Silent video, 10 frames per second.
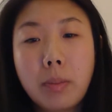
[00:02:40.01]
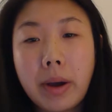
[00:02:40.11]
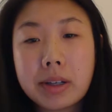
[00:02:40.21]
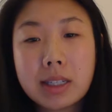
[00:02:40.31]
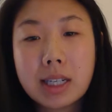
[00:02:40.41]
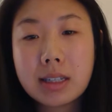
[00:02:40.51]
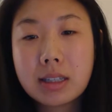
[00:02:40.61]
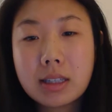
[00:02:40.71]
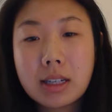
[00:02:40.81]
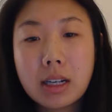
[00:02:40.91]
about
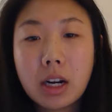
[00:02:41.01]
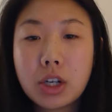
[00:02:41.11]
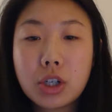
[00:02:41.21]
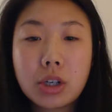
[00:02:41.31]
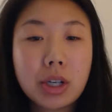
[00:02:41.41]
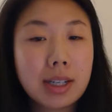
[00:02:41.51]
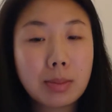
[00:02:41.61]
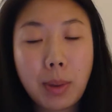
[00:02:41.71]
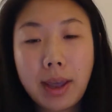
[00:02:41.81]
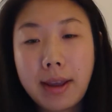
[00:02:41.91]
1,600
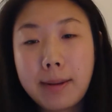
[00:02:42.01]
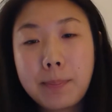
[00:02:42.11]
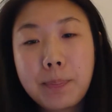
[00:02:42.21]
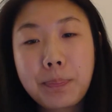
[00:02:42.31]
chest pain,